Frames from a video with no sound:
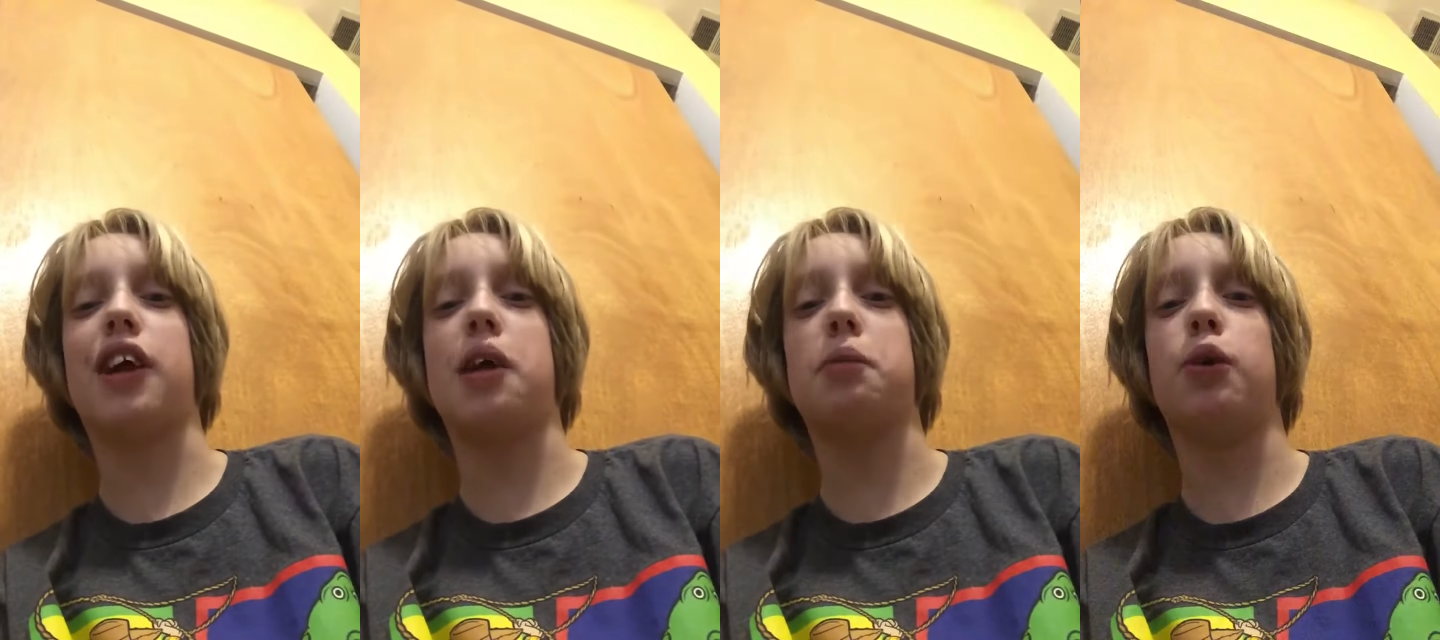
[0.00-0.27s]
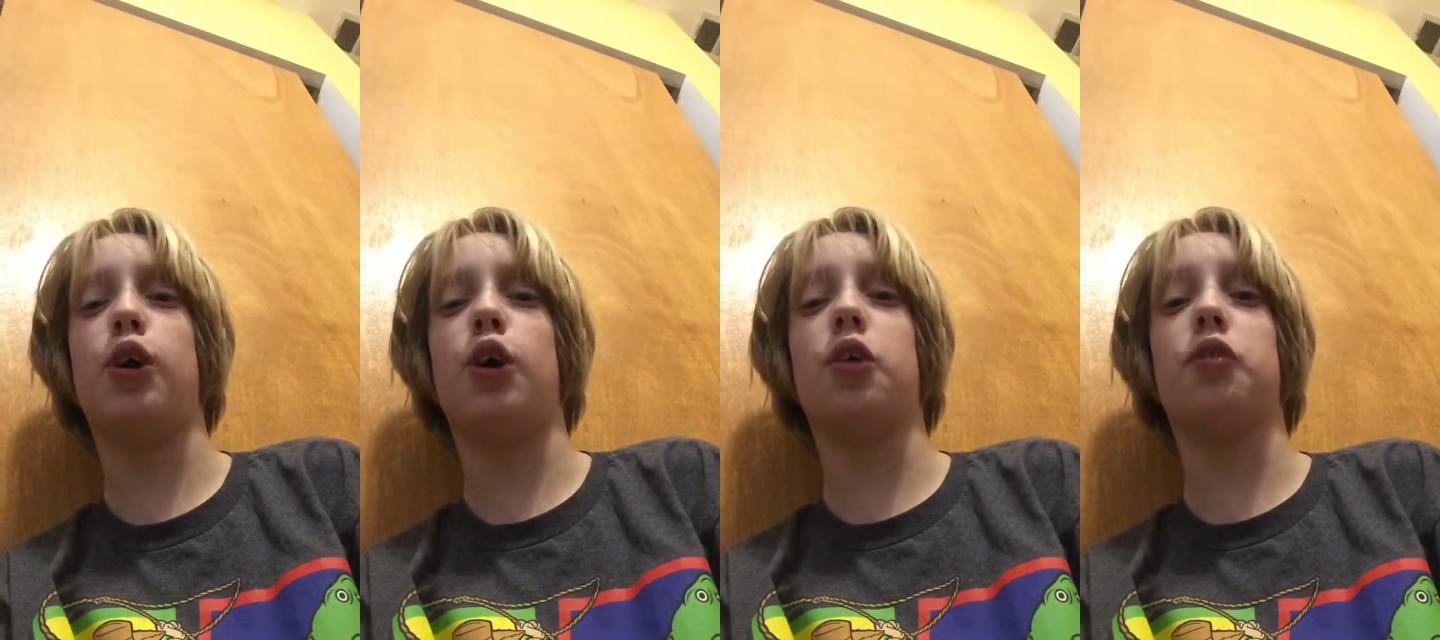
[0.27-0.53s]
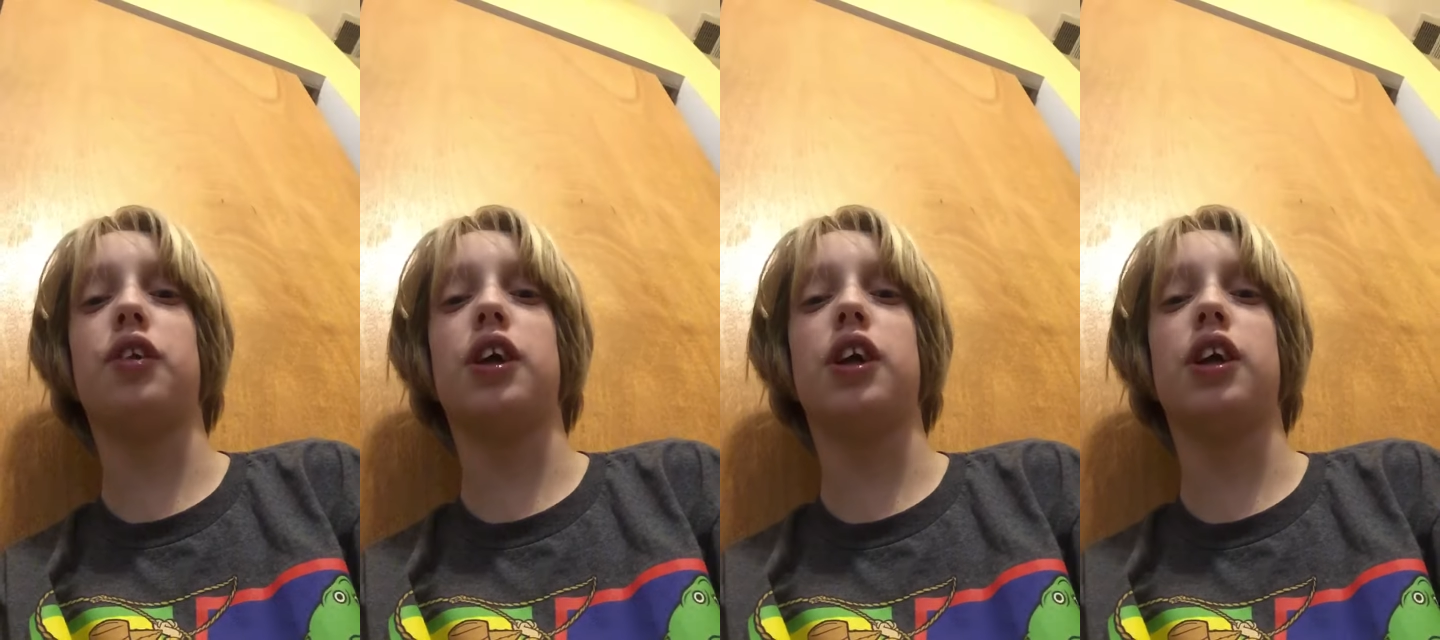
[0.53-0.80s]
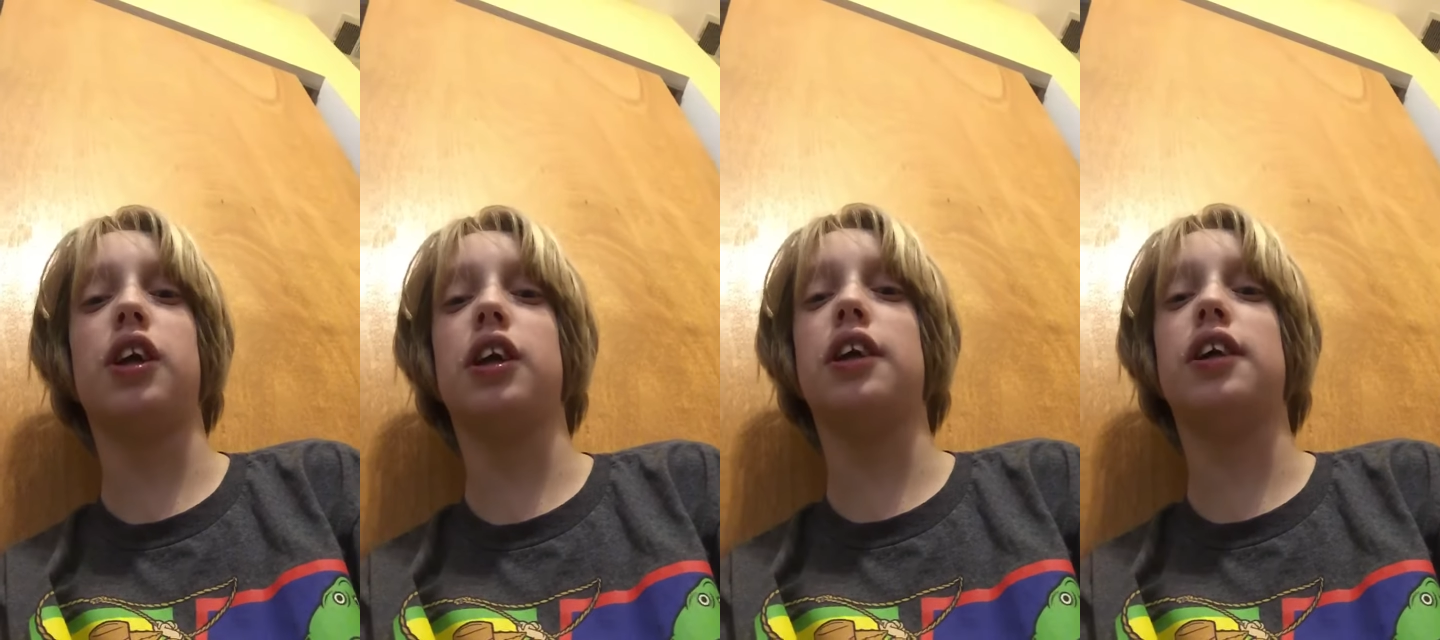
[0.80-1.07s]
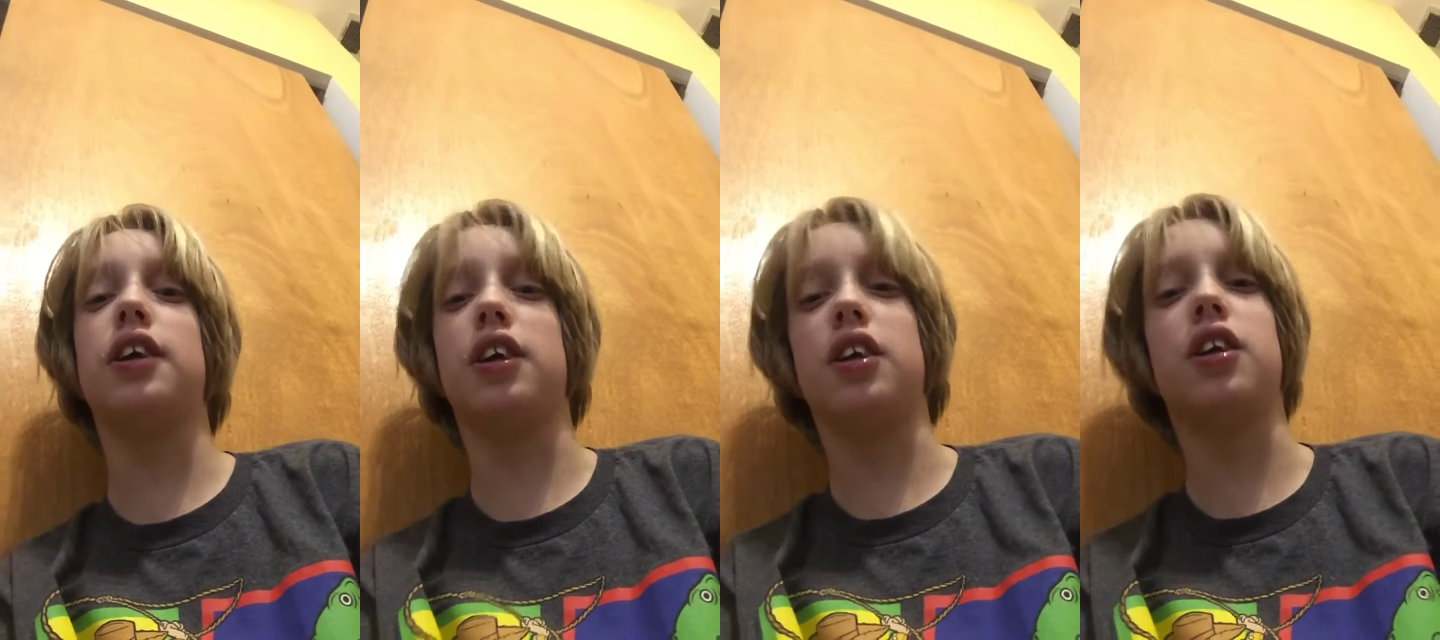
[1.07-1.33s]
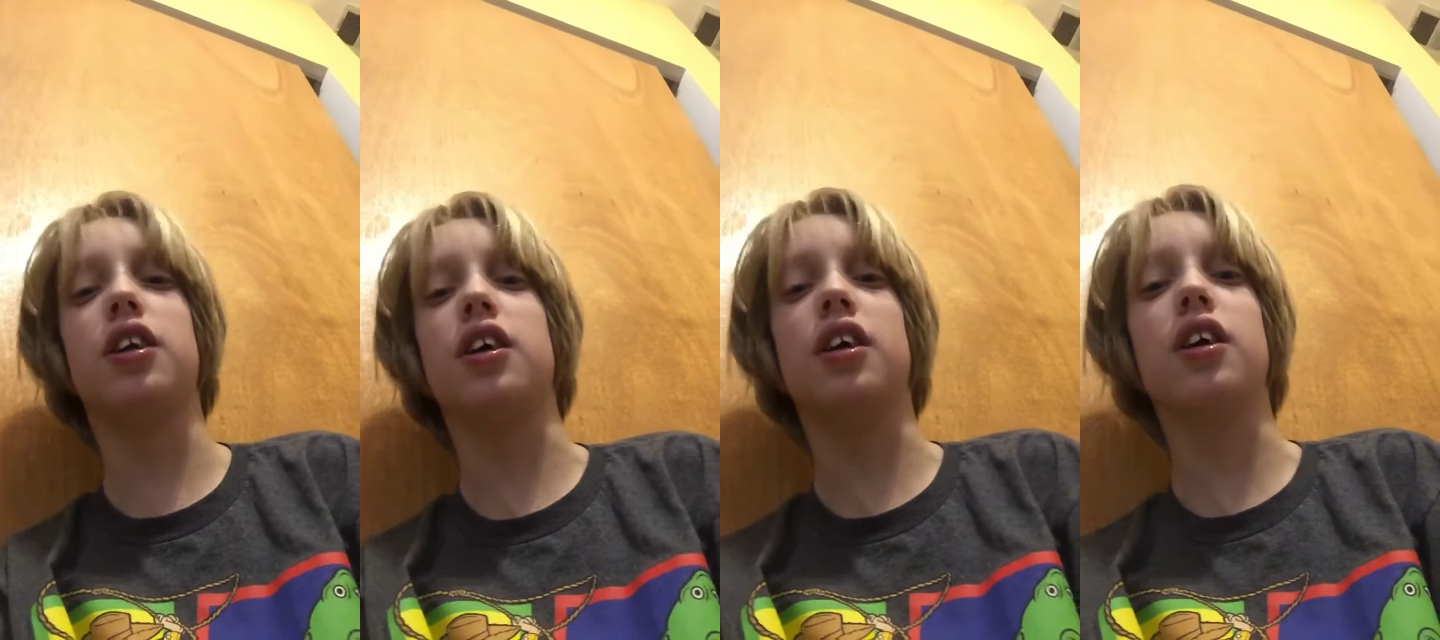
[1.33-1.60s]

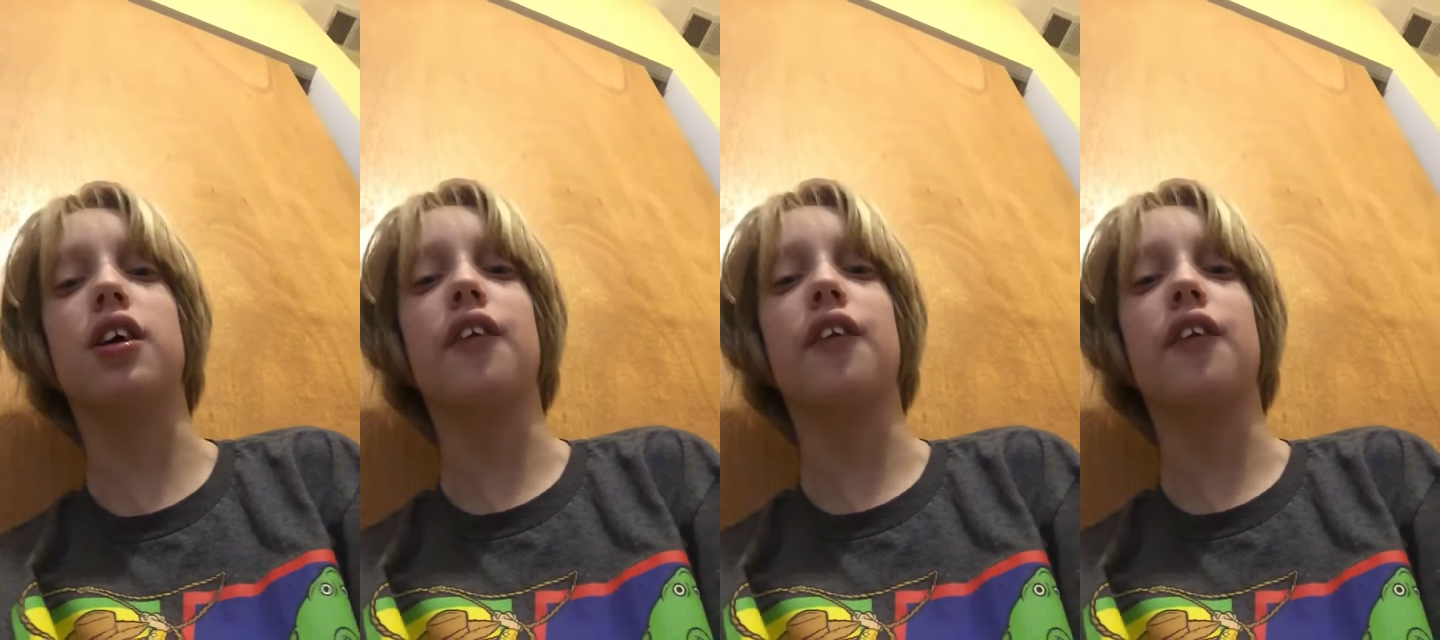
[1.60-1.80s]
movie.